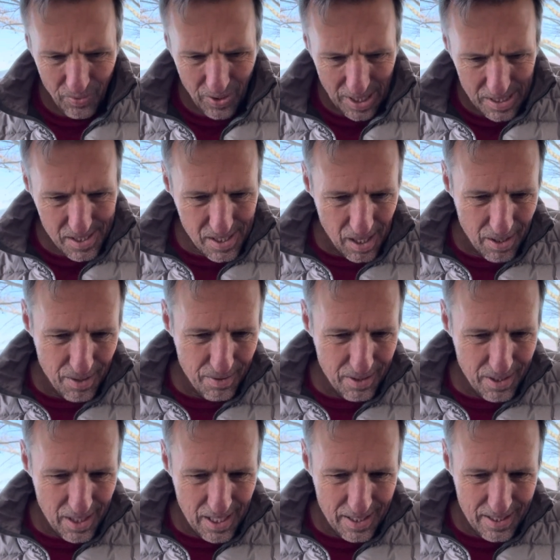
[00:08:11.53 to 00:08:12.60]
So
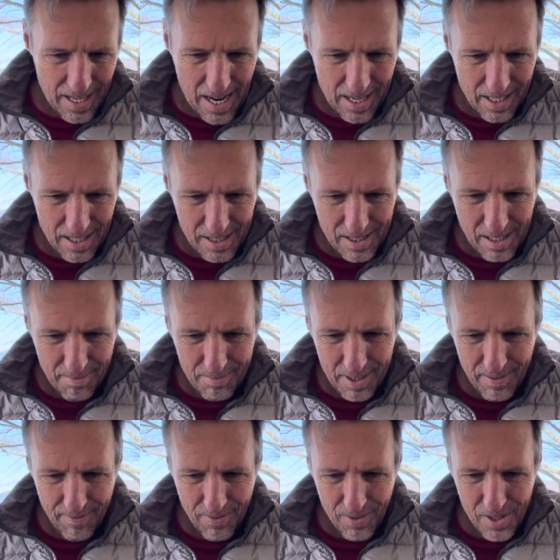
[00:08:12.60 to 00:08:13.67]
that is
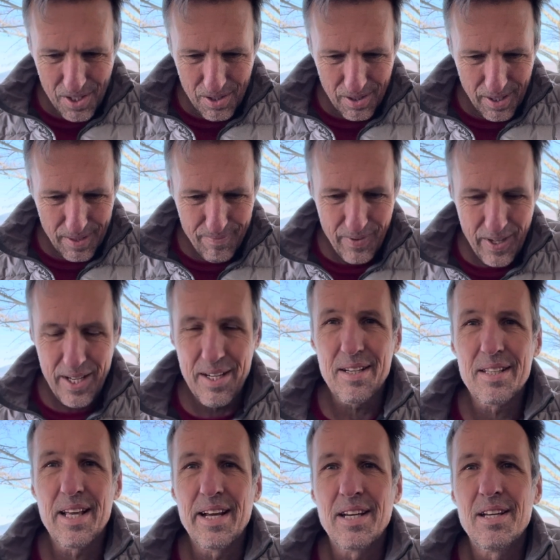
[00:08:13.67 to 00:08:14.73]
something for sure. And
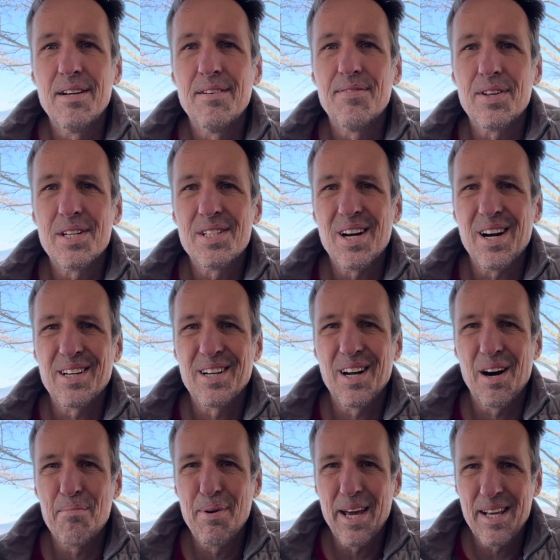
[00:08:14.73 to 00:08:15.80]
thank you for the Choctaw
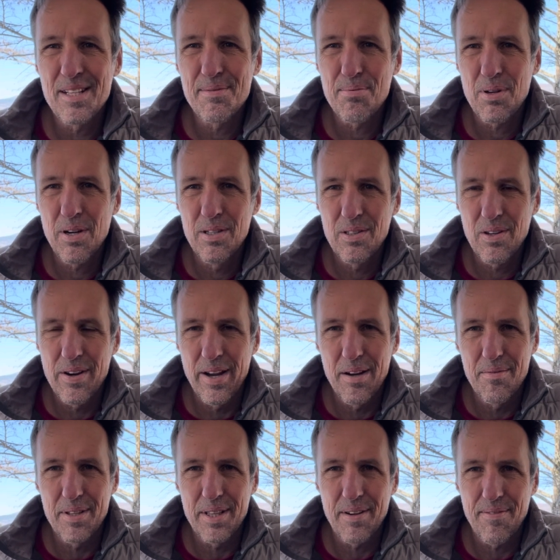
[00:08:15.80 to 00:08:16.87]
PACE
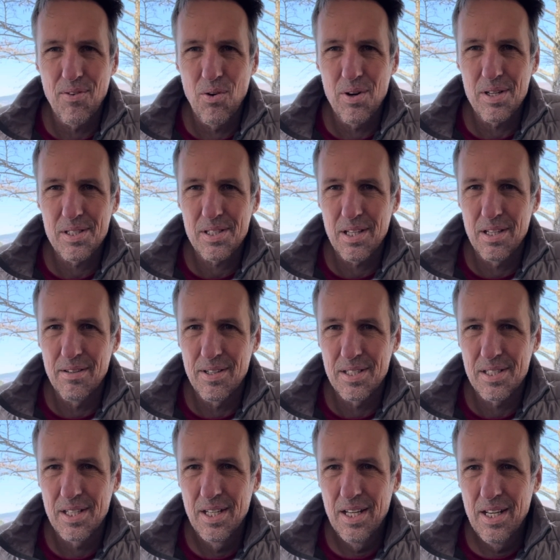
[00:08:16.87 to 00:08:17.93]
program and the Forest
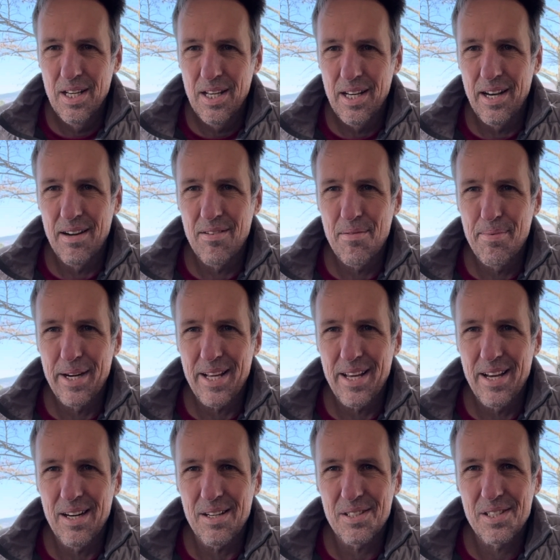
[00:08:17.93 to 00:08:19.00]
Service and everybody
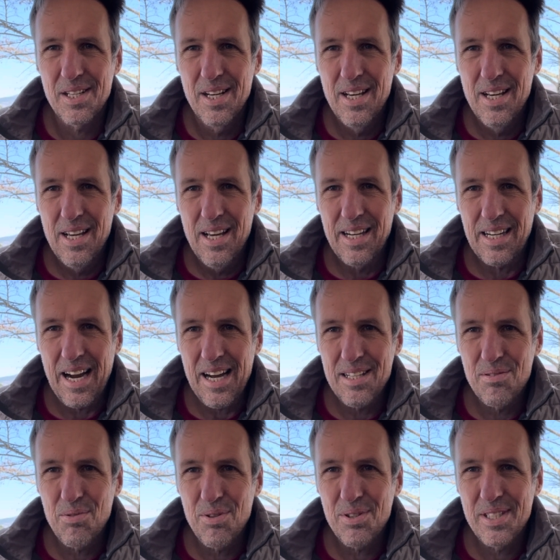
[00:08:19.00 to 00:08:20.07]
else. And guys,
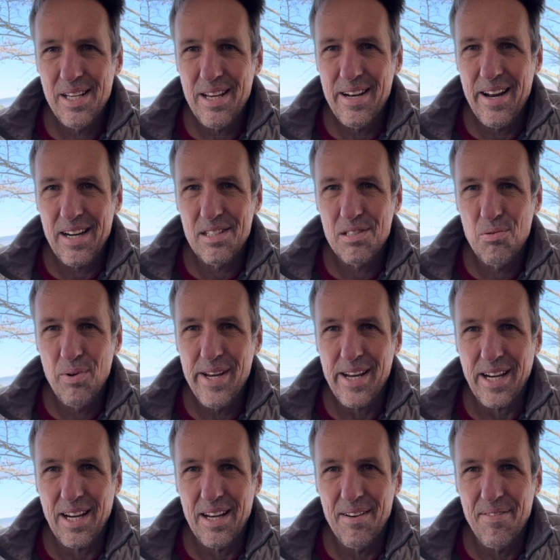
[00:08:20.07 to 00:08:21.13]
we'll see you next
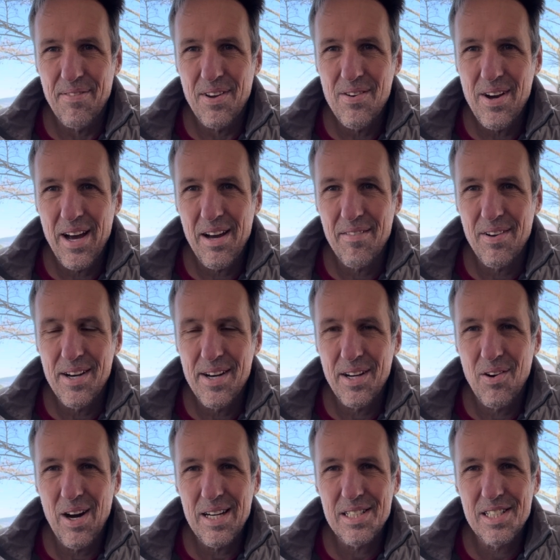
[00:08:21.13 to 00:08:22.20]
week. If you have any
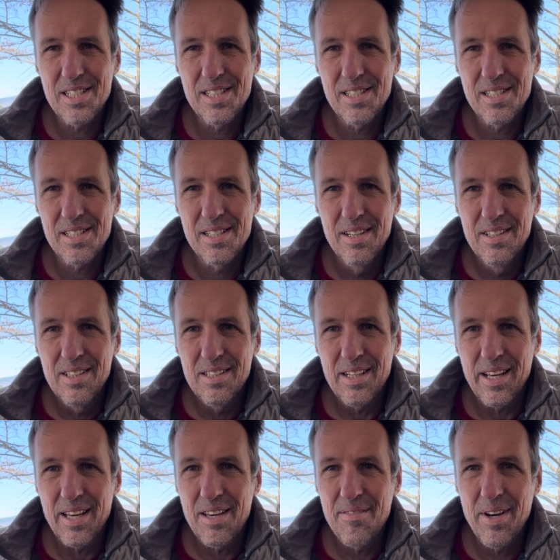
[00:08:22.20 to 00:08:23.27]
questions,
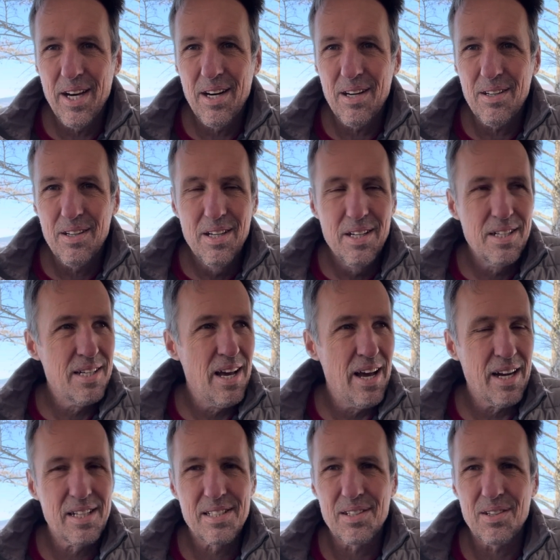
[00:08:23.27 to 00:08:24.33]
email,
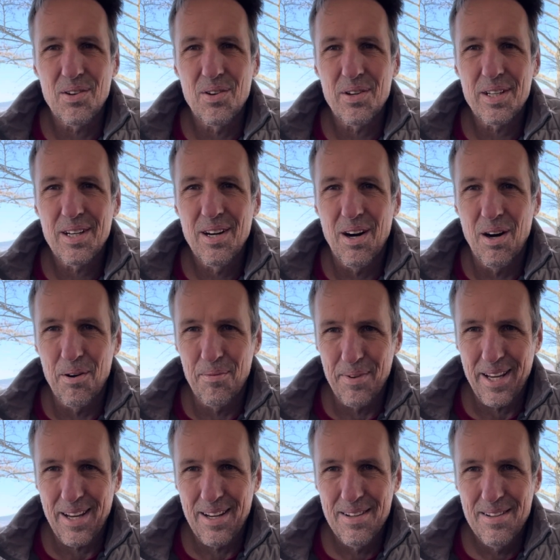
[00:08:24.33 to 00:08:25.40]
text, or call me.